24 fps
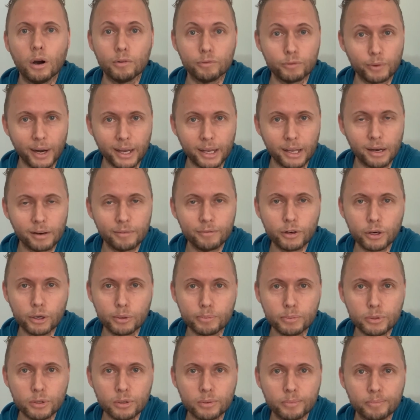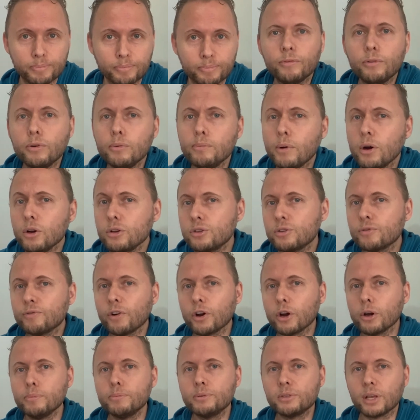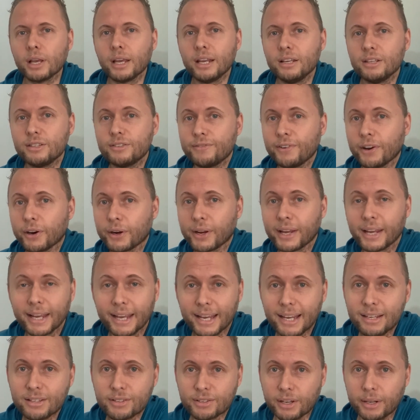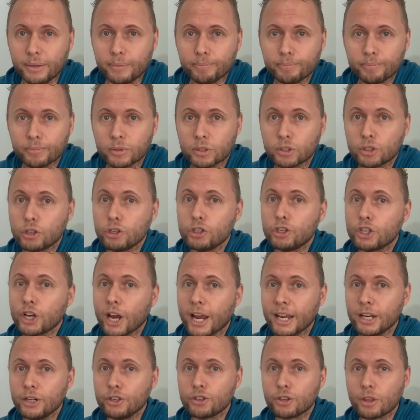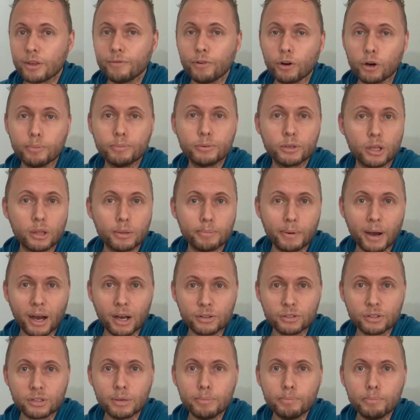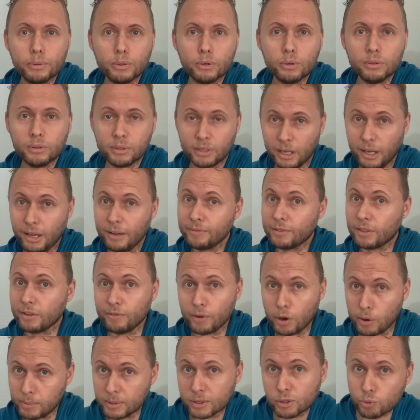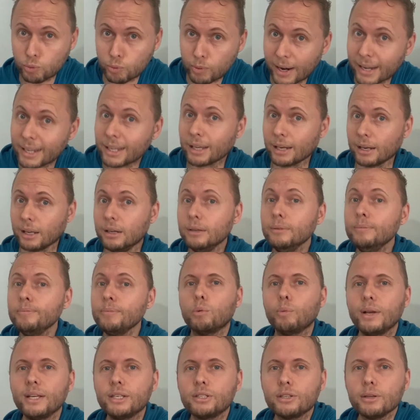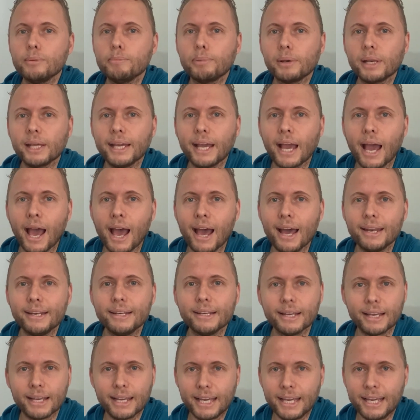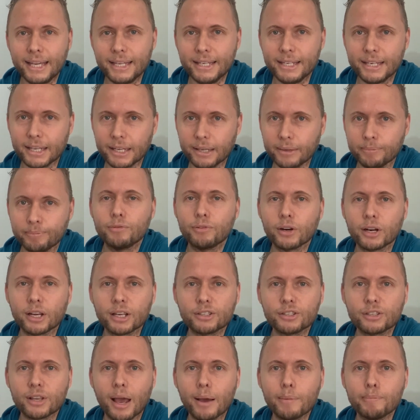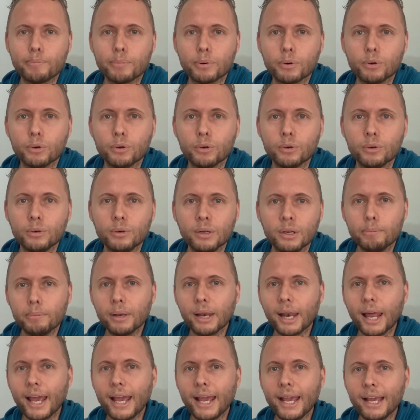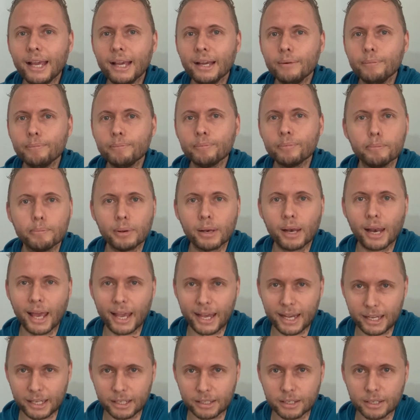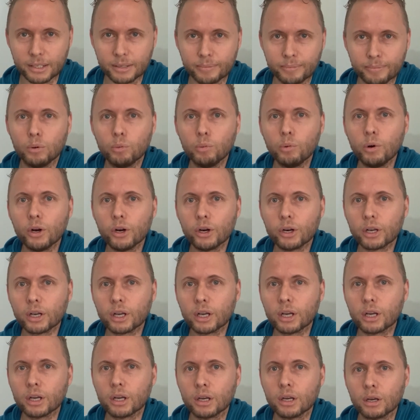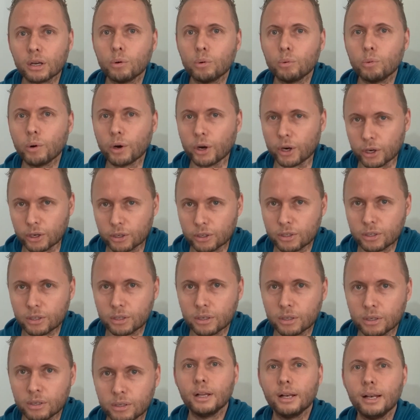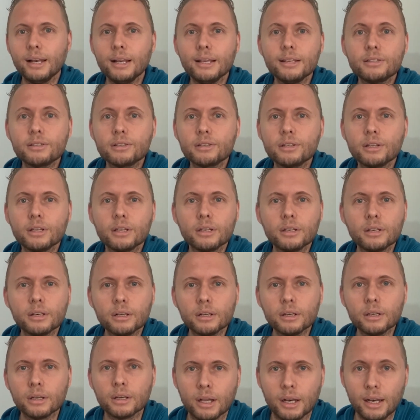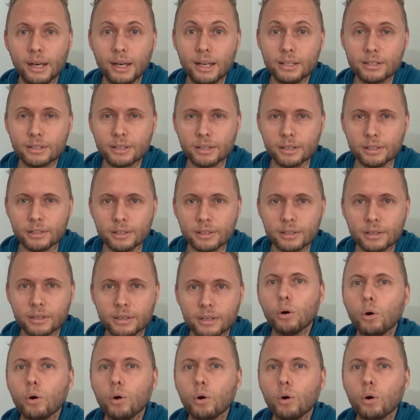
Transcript: of regular verbs. For most verbs, it is very easy to change the verb to the past simple. If the verb is regular, we simply add ed. For example, play, played, work, worked, listen, listened.